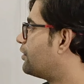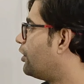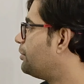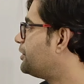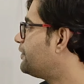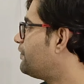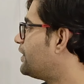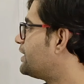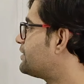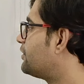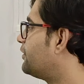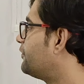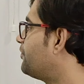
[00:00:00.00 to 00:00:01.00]
Common
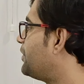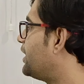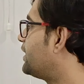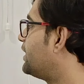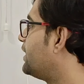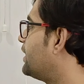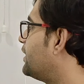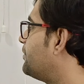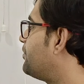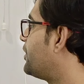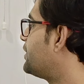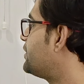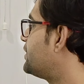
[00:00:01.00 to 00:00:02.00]
ways of making a
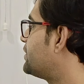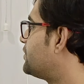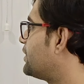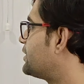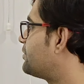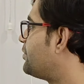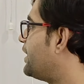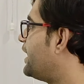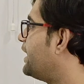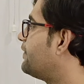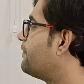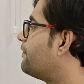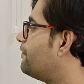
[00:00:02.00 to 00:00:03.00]
bridge is to
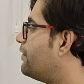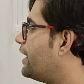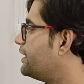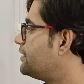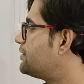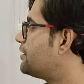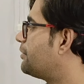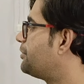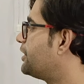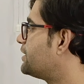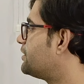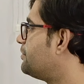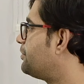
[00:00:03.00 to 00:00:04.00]
explain why the
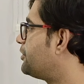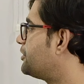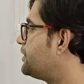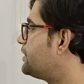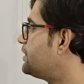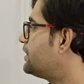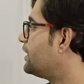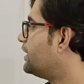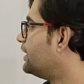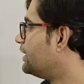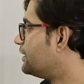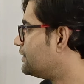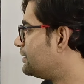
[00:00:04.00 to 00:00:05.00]
topic is important.
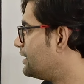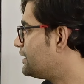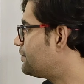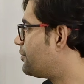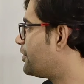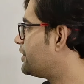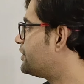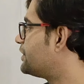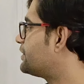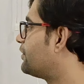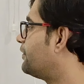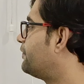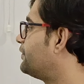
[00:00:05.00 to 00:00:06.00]
This bridge
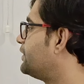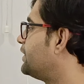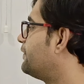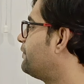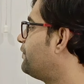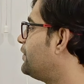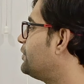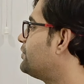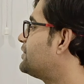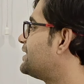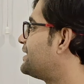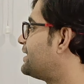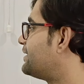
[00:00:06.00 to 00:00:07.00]
is often a few
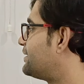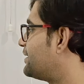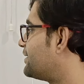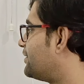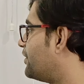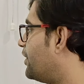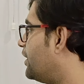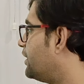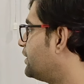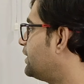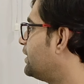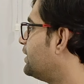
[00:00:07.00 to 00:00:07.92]
sentences long.